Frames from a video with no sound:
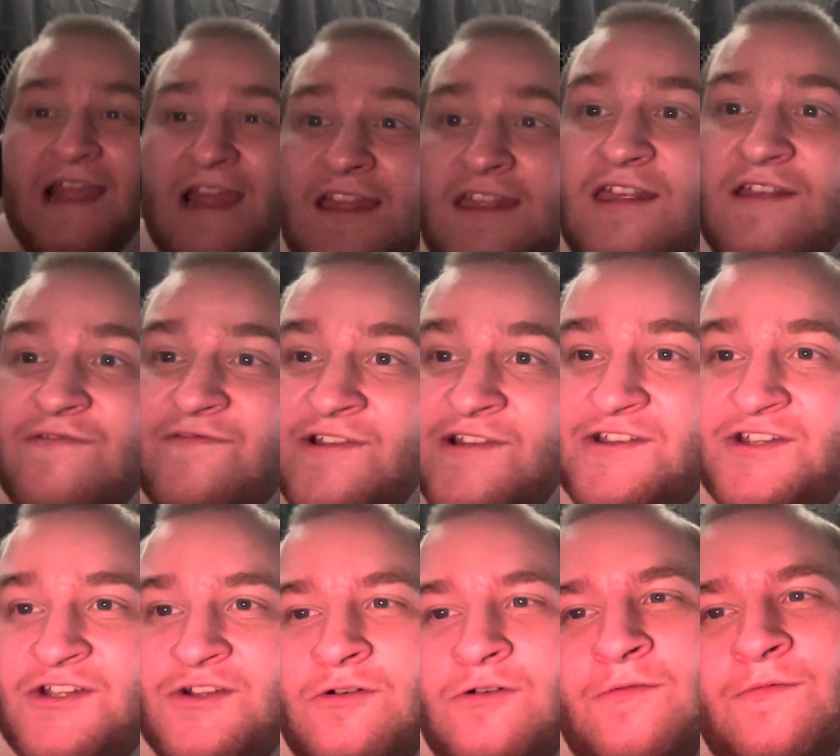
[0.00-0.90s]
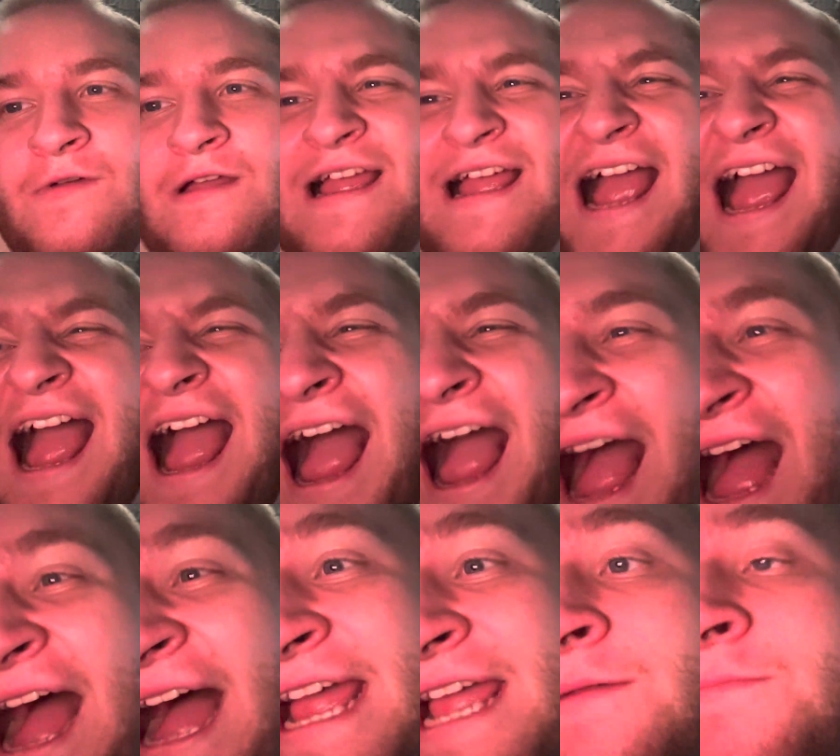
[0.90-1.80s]
this official.
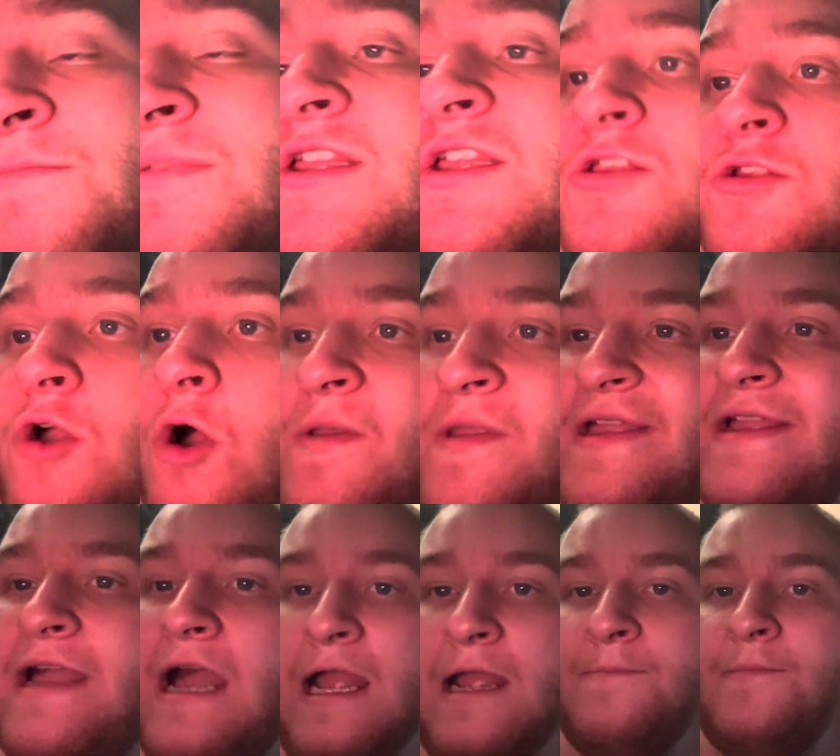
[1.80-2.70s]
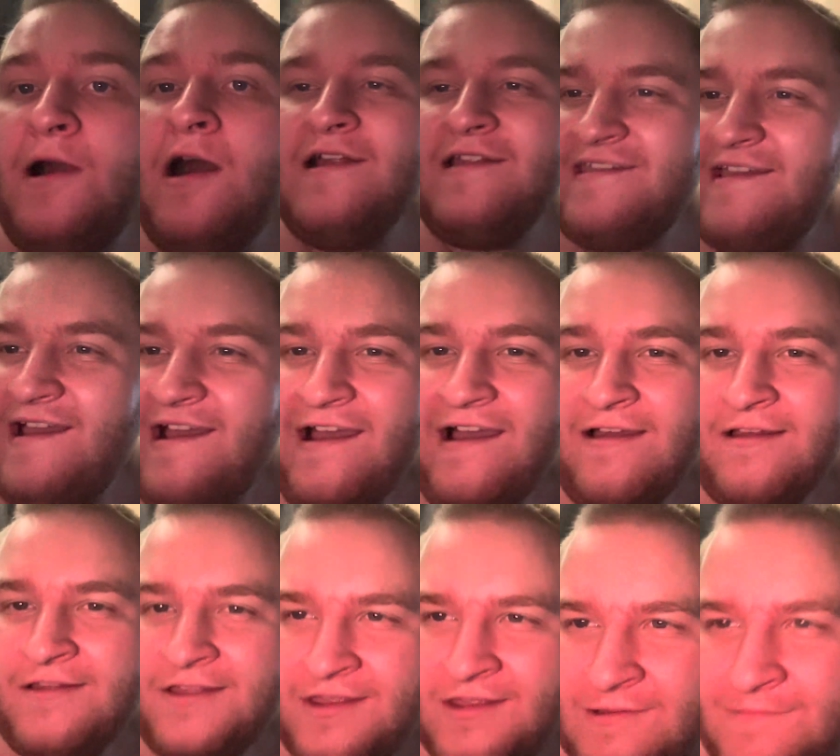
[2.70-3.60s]
I'm starting a
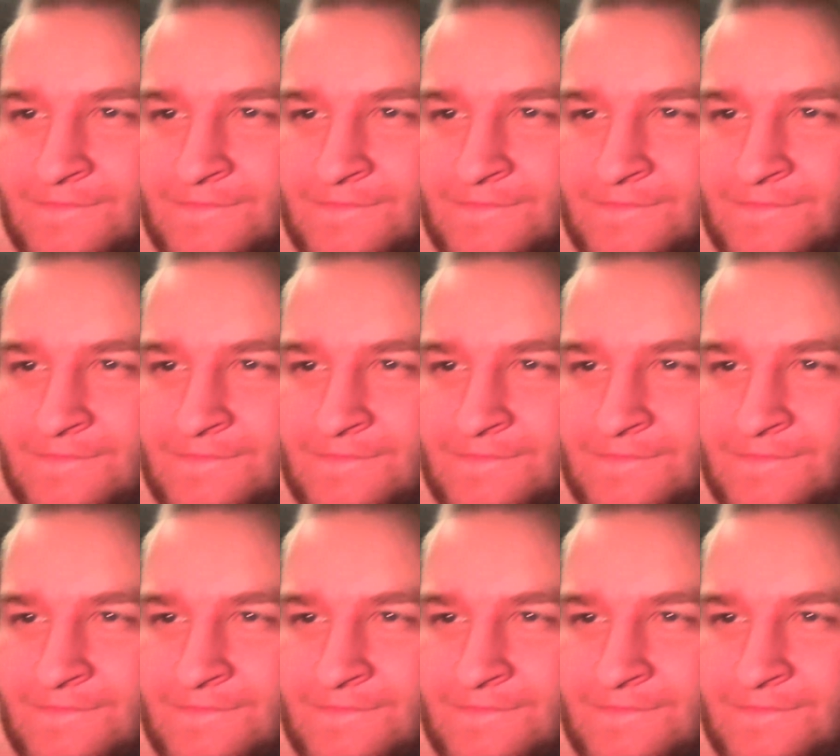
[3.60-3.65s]
podcast.